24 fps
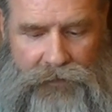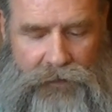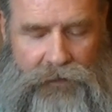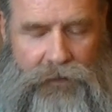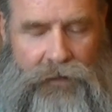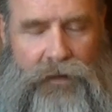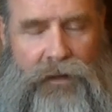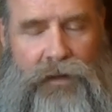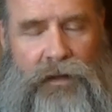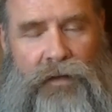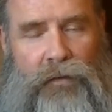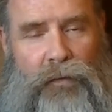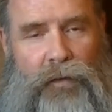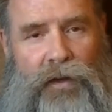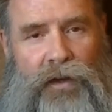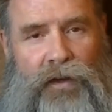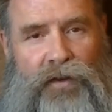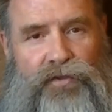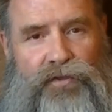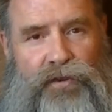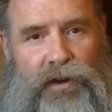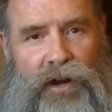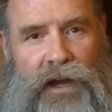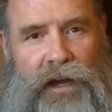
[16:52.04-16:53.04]
and we're going to
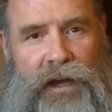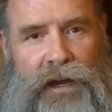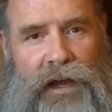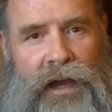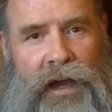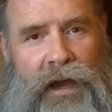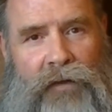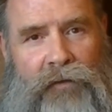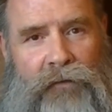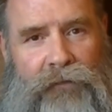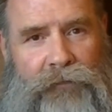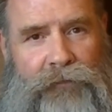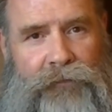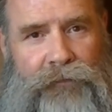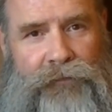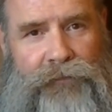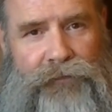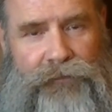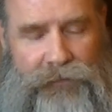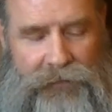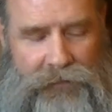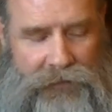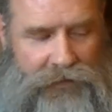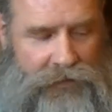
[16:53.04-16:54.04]
try it out.
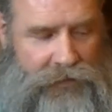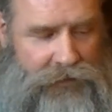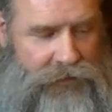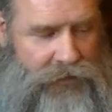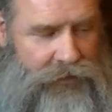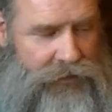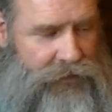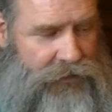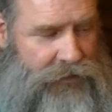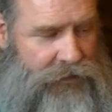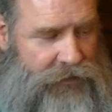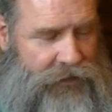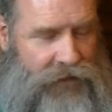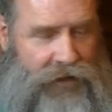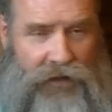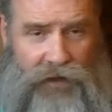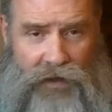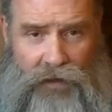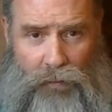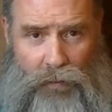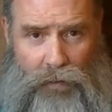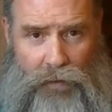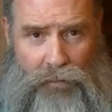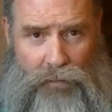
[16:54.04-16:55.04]
Then I got
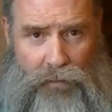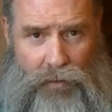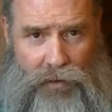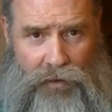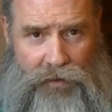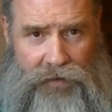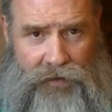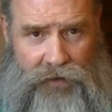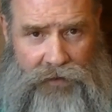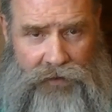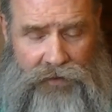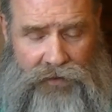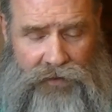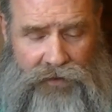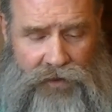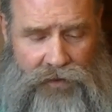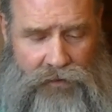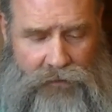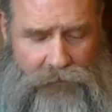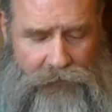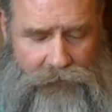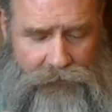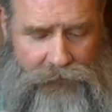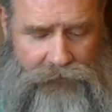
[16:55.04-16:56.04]
one more thing to do.
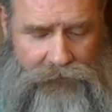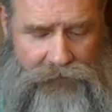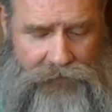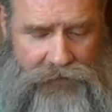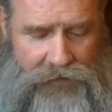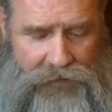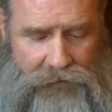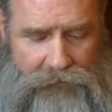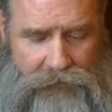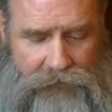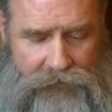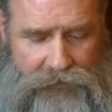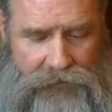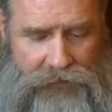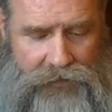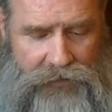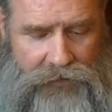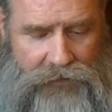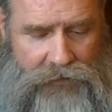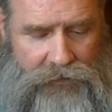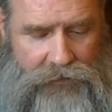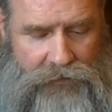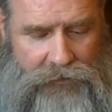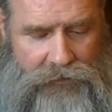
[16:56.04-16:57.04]

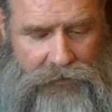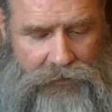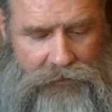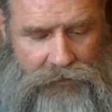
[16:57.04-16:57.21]
So